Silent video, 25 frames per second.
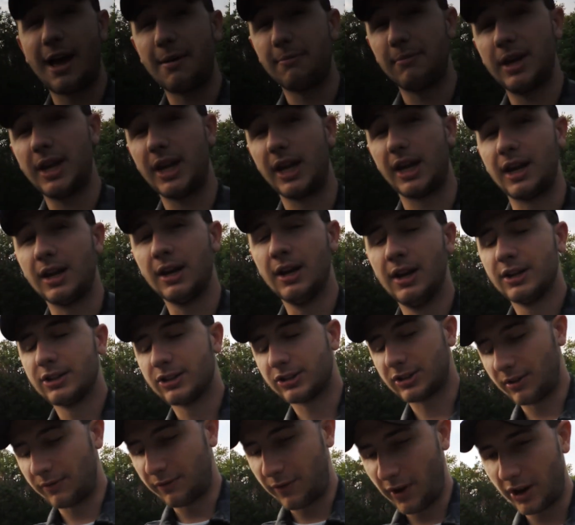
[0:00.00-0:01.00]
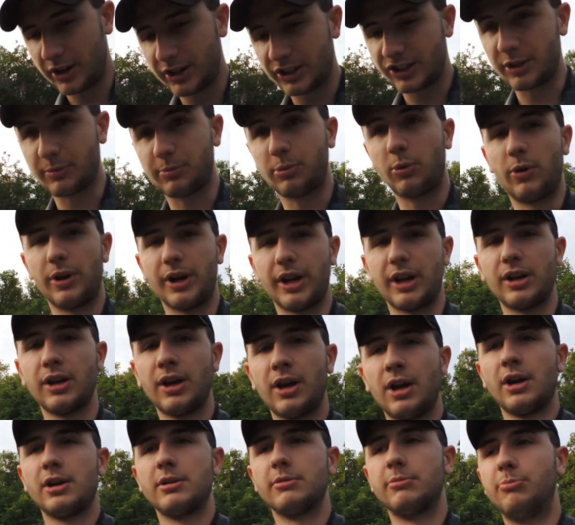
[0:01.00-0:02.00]
that many, so I'm very disappointed.
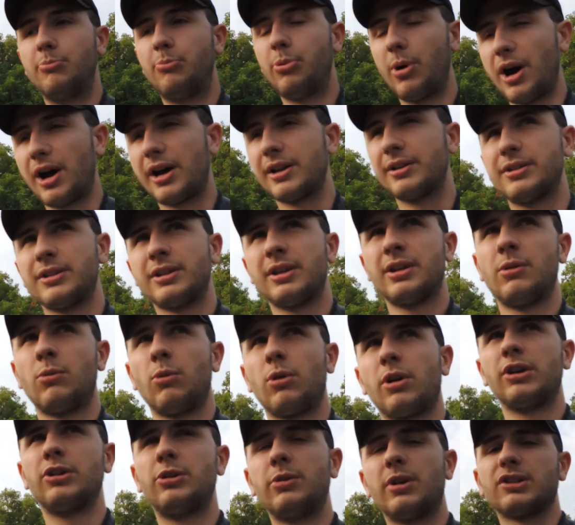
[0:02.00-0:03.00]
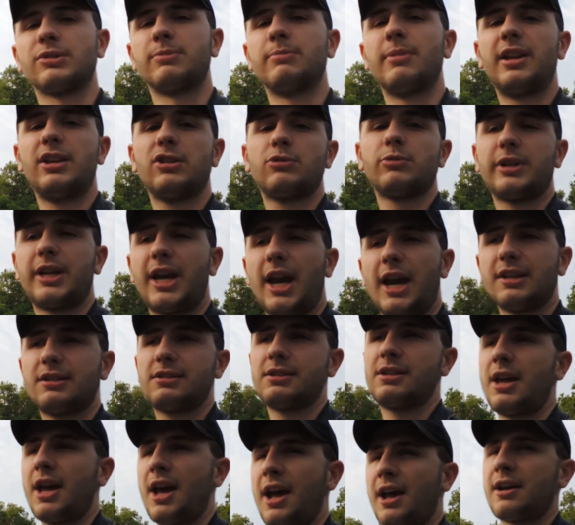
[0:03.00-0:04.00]
But we're gonna do as many as we can
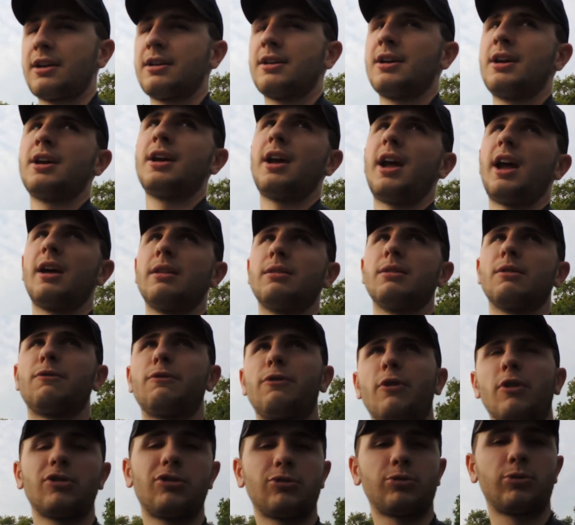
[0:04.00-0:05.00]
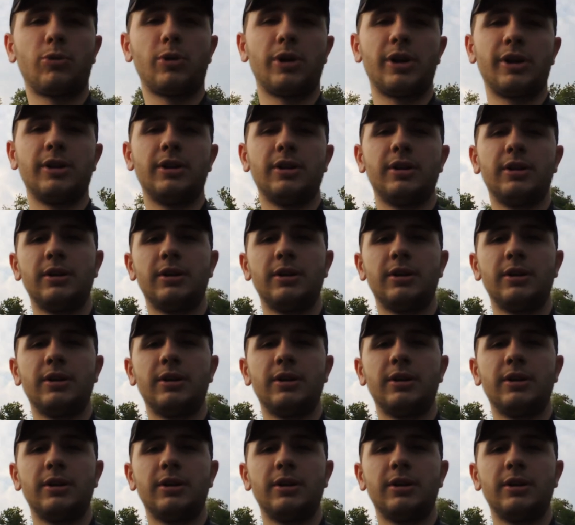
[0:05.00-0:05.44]
today. And the first one,